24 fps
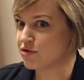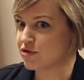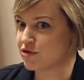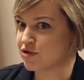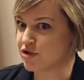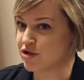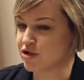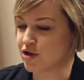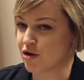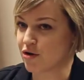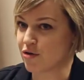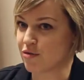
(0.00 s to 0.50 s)

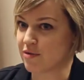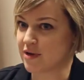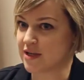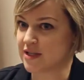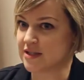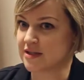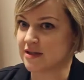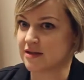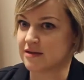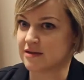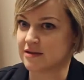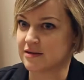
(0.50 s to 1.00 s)
So
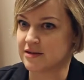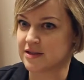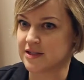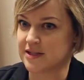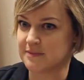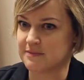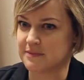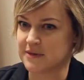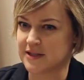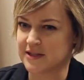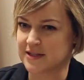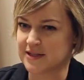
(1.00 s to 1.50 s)
is there
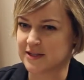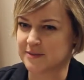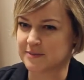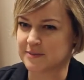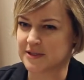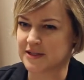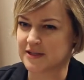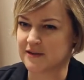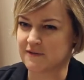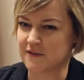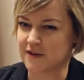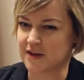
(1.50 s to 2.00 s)
something
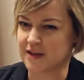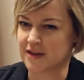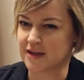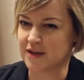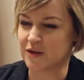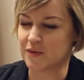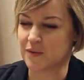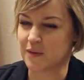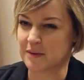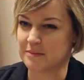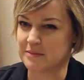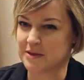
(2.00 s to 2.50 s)
specific that
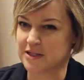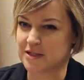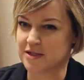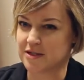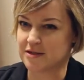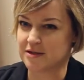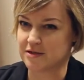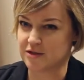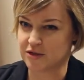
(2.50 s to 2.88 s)
you want me to